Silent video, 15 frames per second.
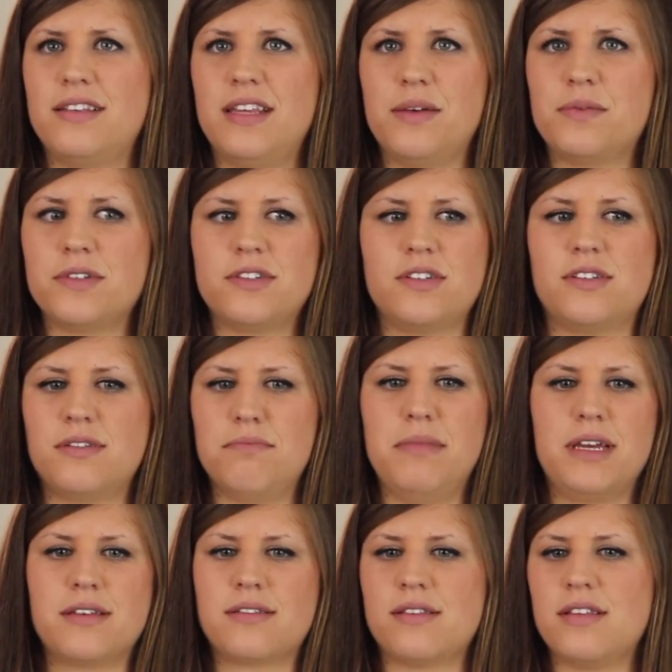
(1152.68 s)
will just
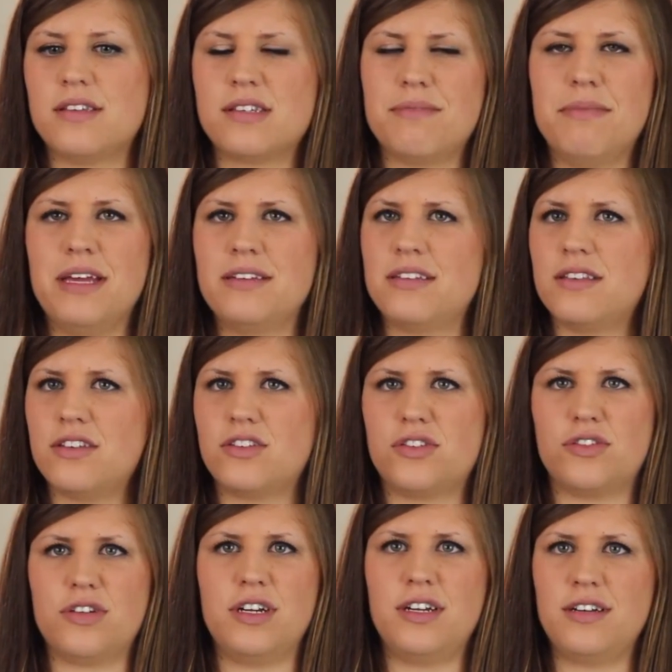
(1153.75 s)
mix the cement in the
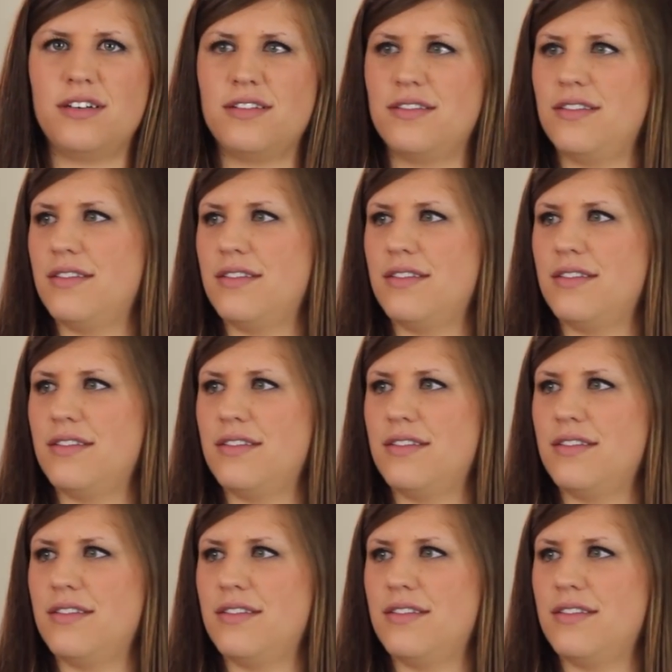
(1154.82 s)
street